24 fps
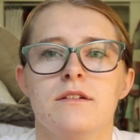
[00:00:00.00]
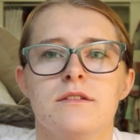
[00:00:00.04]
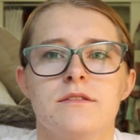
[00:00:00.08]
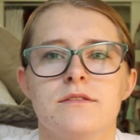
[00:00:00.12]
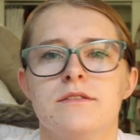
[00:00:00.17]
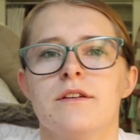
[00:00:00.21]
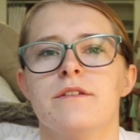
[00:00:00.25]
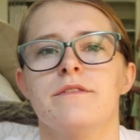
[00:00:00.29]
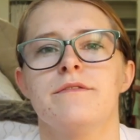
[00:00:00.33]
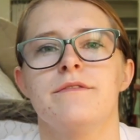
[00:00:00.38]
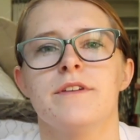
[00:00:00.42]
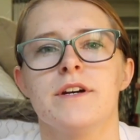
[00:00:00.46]

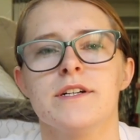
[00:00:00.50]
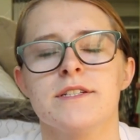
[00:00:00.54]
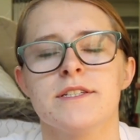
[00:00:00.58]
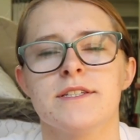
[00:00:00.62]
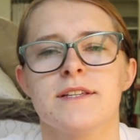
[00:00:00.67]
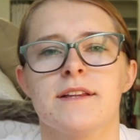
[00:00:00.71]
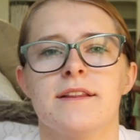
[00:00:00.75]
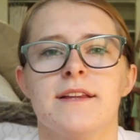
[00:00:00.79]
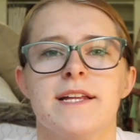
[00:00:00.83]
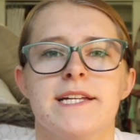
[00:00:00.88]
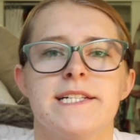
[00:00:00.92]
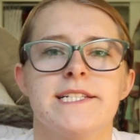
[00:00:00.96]
So
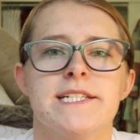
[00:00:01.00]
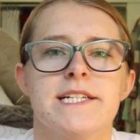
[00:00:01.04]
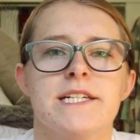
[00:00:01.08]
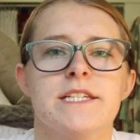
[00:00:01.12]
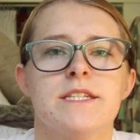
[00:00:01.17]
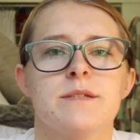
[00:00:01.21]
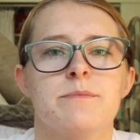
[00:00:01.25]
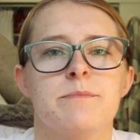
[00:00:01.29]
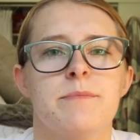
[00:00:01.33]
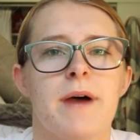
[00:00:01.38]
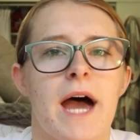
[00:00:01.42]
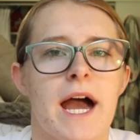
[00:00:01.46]
first, let's
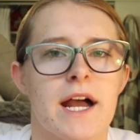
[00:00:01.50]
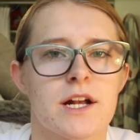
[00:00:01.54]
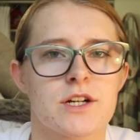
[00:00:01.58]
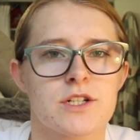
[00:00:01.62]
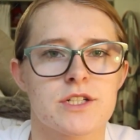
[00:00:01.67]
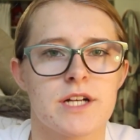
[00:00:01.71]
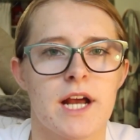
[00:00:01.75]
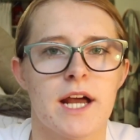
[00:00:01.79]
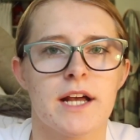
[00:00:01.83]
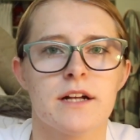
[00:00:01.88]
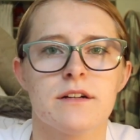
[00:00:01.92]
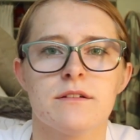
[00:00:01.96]
just
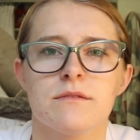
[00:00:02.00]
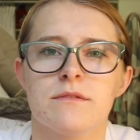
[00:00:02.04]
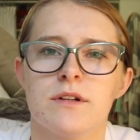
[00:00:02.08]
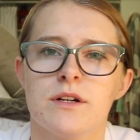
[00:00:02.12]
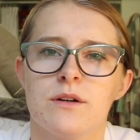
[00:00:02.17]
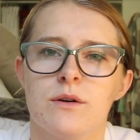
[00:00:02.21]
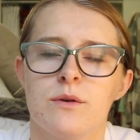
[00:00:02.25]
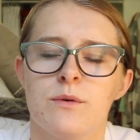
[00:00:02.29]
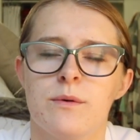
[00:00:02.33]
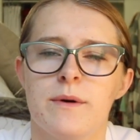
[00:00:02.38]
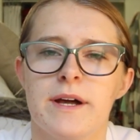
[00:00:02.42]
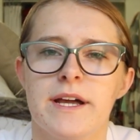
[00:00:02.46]
backtrack
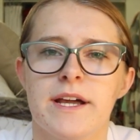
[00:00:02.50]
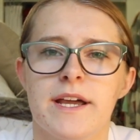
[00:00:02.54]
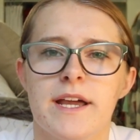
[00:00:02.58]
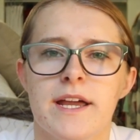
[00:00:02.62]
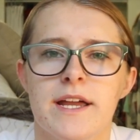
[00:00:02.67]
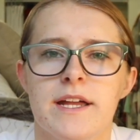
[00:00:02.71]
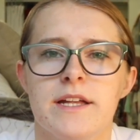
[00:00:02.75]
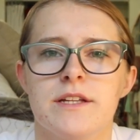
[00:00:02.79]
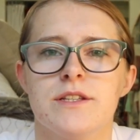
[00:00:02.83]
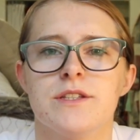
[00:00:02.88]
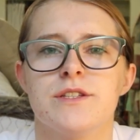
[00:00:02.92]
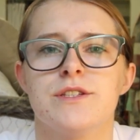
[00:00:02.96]
real quick
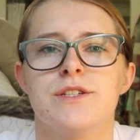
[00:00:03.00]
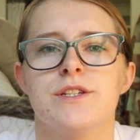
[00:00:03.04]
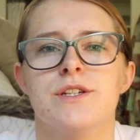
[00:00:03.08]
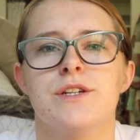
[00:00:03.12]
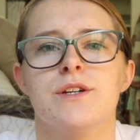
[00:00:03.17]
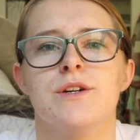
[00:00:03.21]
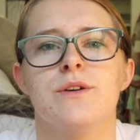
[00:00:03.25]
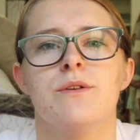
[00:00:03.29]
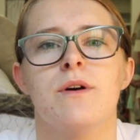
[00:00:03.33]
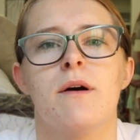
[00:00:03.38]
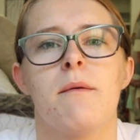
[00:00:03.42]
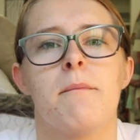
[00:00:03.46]

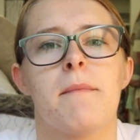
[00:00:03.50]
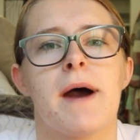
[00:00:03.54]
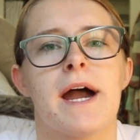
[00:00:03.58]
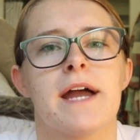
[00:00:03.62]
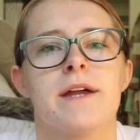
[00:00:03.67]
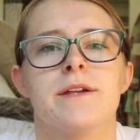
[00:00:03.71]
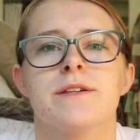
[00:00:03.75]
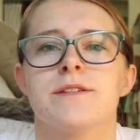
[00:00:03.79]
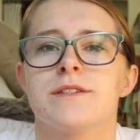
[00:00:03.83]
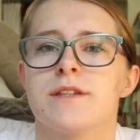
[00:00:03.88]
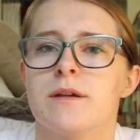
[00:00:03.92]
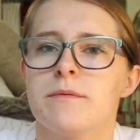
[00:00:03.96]
into
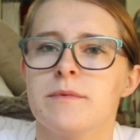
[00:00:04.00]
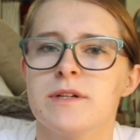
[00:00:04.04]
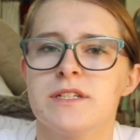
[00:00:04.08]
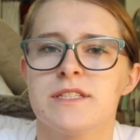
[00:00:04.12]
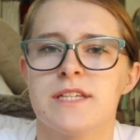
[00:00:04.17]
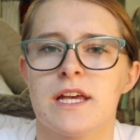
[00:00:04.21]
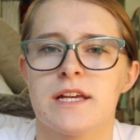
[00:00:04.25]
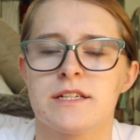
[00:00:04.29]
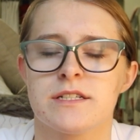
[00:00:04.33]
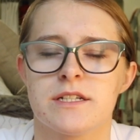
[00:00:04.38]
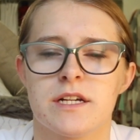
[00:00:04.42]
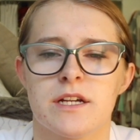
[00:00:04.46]
my summer
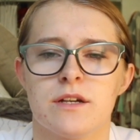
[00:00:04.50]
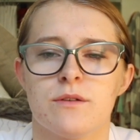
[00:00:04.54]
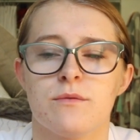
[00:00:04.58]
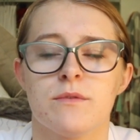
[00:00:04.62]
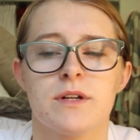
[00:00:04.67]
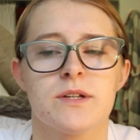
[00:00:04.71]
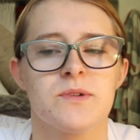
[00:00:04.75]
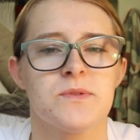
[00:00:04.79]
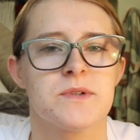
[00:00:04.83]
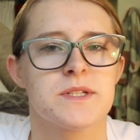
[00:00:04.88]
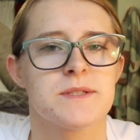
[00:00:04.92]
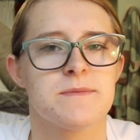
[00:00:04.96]
session,
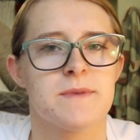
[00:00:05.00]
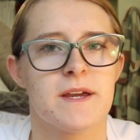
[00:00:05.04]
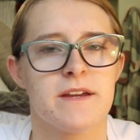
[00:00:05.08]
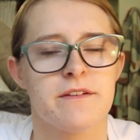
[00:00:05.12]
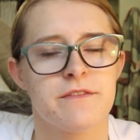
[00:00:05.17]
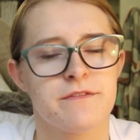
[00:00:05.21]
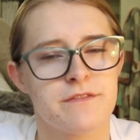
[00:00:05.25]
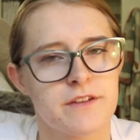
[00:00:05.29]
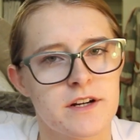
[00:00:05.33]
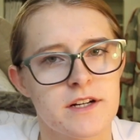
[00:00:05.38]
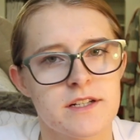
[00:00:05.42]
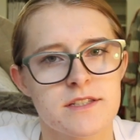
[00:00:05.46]
which was my
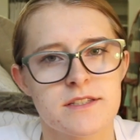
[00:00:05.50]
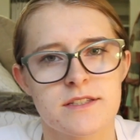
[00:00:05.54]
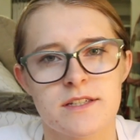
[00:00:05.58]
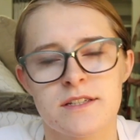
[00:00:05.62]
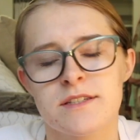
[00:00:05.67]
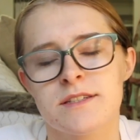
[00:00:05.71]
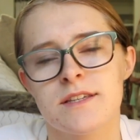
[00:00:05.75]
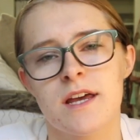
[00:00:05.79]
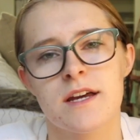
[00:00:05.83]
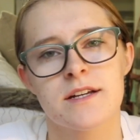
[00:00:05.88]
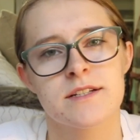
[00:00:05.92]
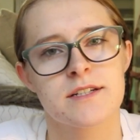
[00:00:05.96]

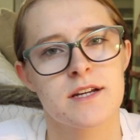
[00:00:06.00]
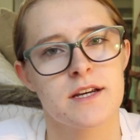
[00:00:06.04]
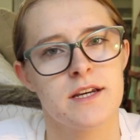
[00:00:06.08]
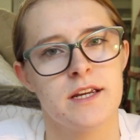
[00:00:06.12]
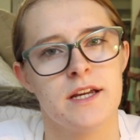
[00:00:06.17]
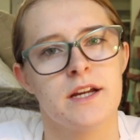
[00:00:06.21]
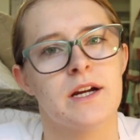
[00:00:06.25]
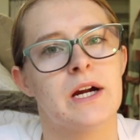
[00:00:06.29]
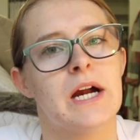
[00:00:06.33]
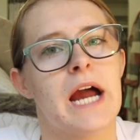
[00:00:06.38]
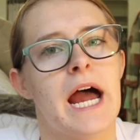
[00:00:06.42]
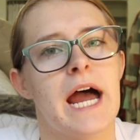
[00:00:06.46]
first session
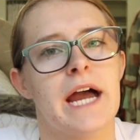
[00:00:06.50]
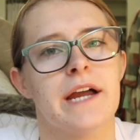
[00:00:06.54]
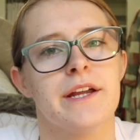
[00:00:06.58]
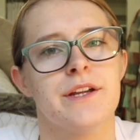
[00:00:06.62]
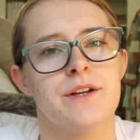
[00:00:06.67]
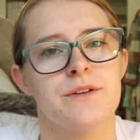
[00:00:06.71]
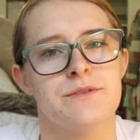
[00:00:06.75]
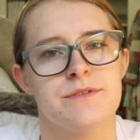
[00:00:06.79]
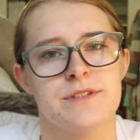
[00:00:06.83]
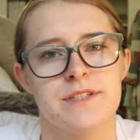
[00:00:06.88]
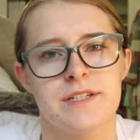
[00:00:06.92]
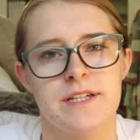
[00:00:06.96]
here at
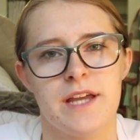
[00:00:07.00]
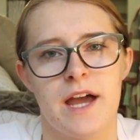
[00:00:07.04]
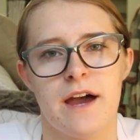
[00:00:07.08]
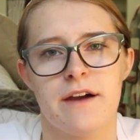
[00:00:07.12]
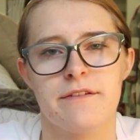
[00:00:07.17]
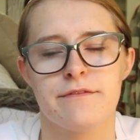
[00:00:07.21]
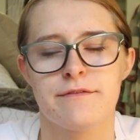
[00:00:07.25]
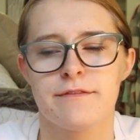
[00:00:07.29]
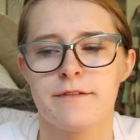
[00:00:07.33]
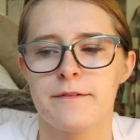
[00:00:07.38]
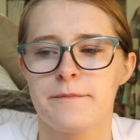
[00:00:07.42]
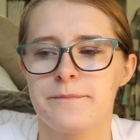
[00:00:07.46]

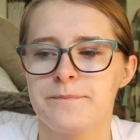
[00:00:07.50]
UCF.